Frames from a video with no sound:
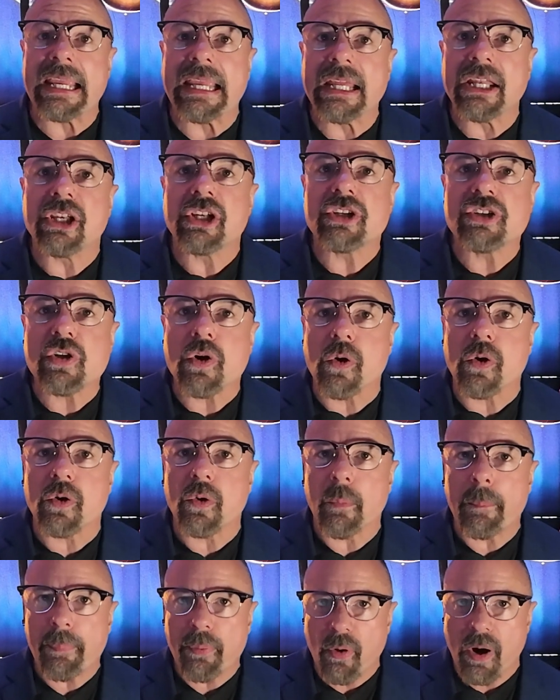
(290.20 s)

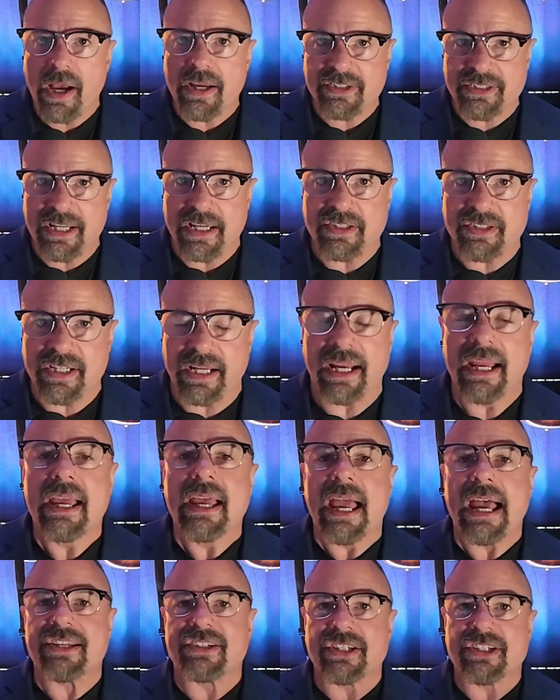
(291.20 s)
internal processing
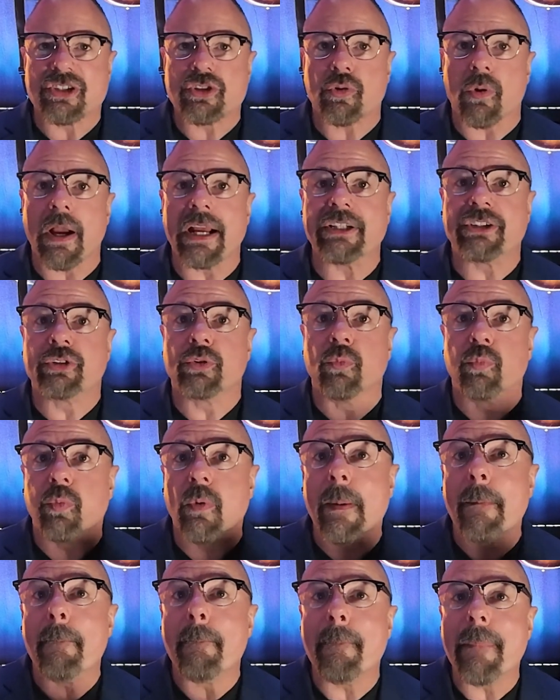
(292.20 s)
as he's trying to
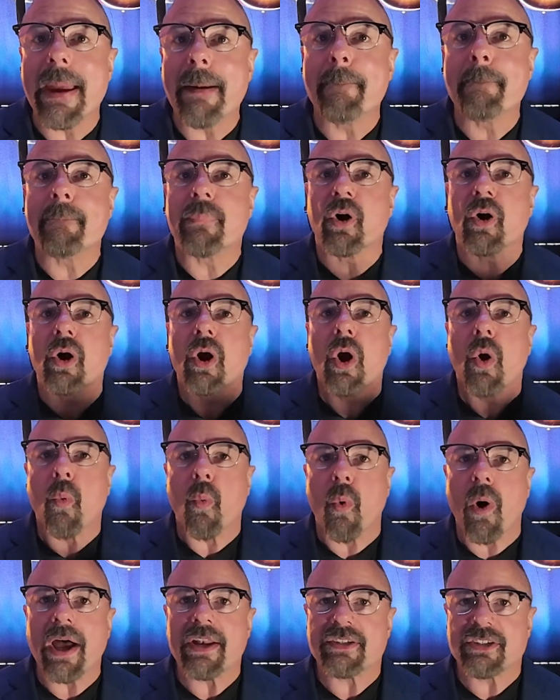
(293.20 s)
remember
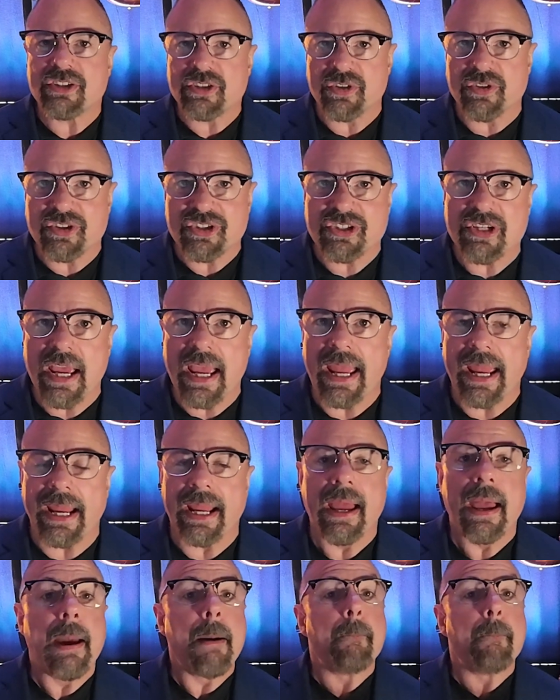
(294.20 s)
what to say.